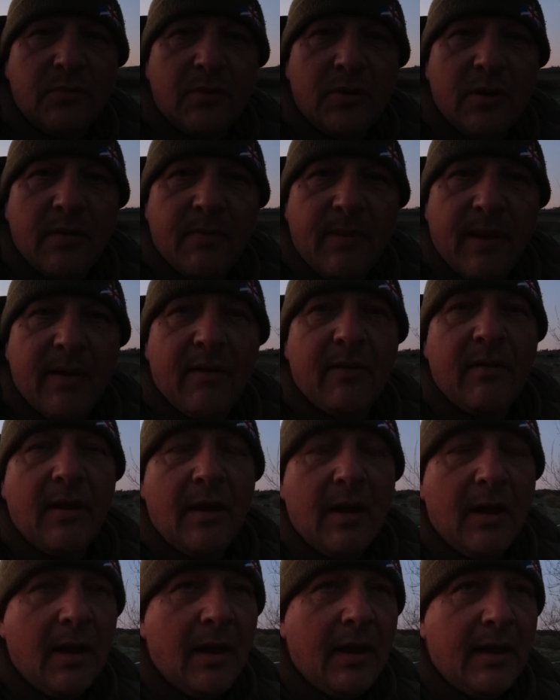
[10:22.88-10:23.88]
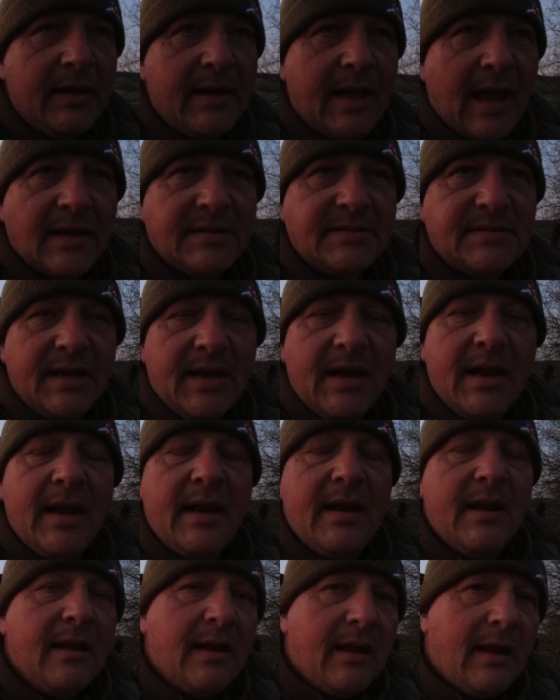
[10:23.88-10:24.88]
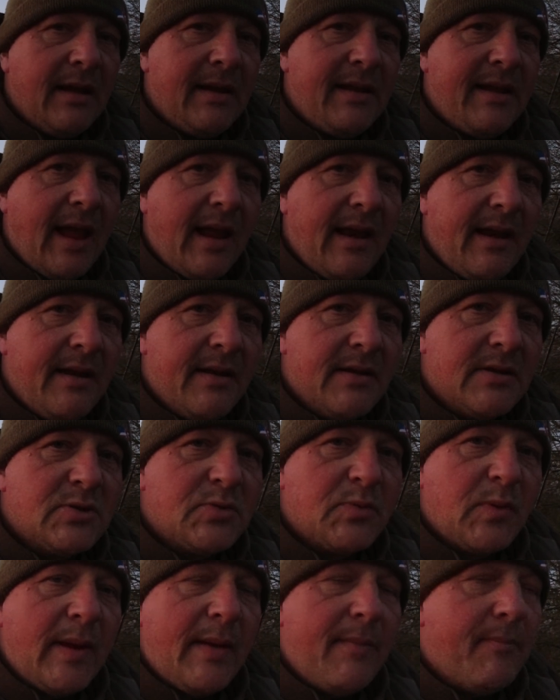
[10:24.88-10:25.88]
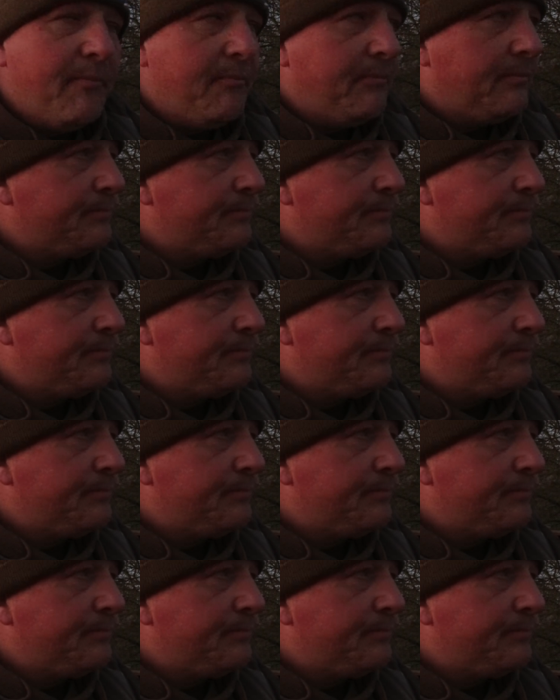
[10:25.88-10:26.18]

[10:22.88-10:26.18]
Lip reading: worry about casting in and getting a swim.